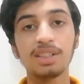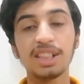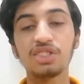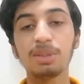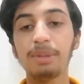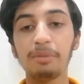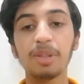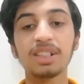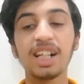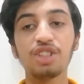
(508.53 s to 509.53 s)
Just
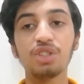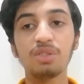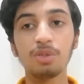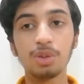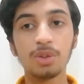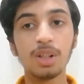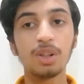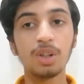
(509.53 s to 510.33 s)
remember that you